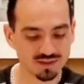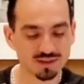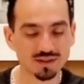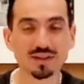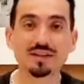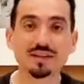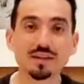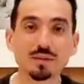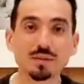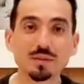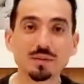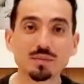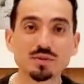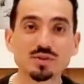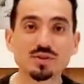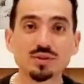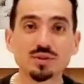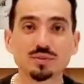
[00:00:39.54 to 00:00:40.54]
Number
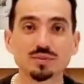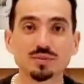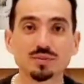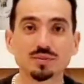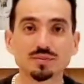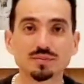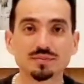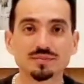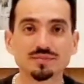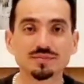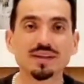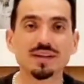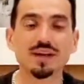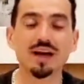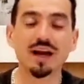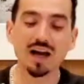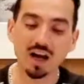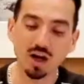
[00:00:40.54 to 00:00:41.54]
2.
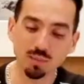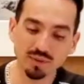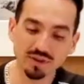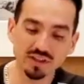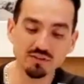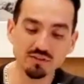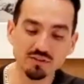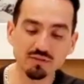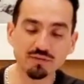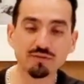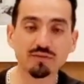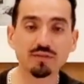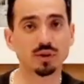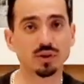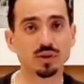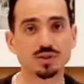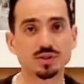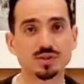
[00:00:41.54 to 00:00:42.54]
How many
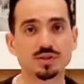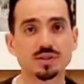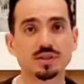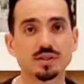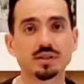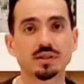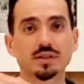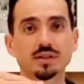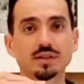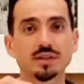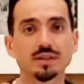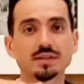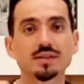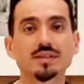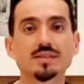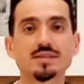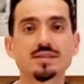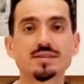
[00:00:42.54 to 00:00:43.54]
floors does
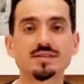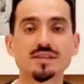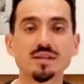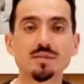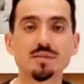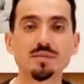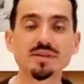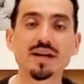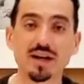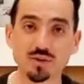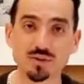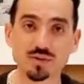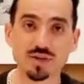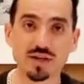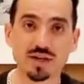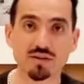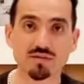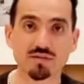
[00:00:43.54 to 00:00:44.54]
Timmy's house
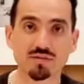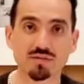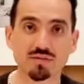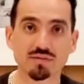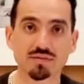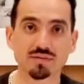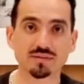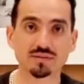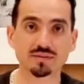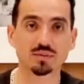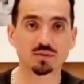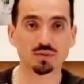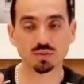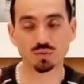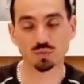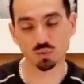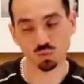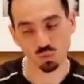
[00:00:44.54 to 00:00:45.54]
have?
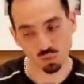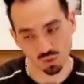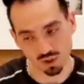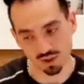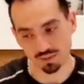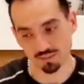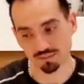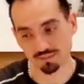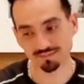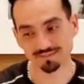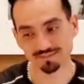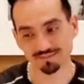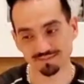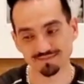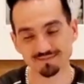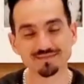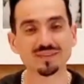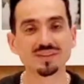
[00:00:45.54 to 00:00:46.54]
1
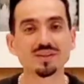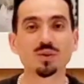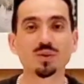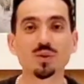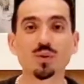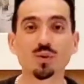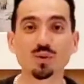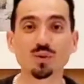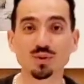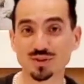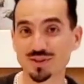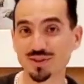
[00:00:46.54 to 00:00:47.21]
or 2?